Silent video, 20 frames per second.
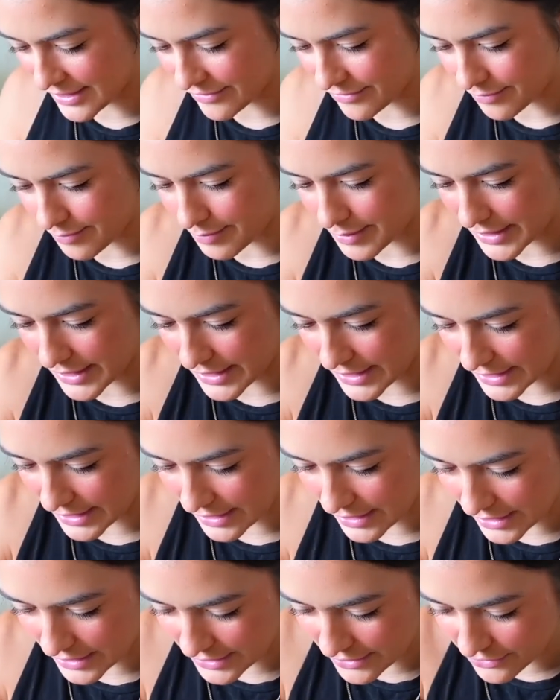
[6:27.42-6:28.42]
of being
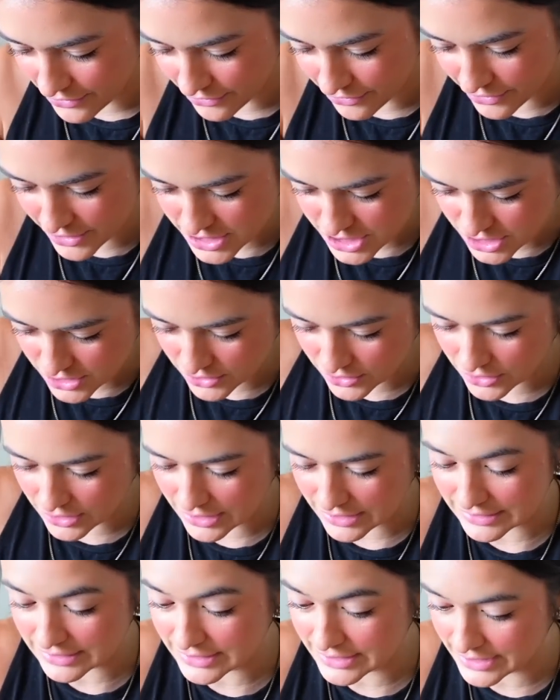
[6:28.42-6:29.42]
an official
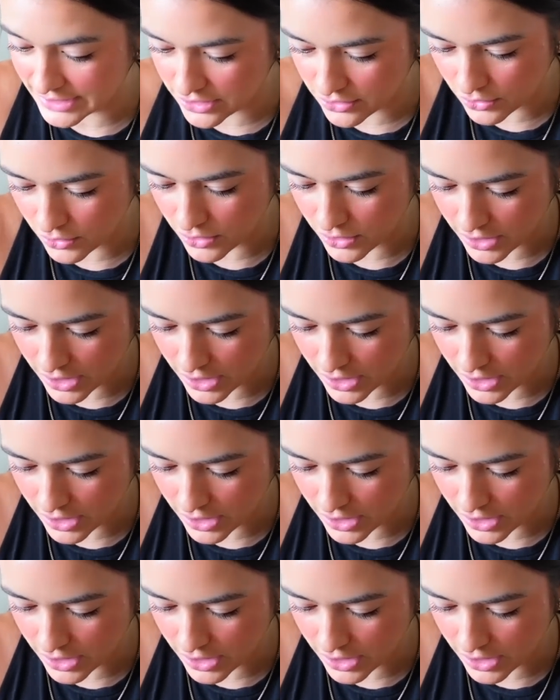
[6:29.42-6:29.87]
legal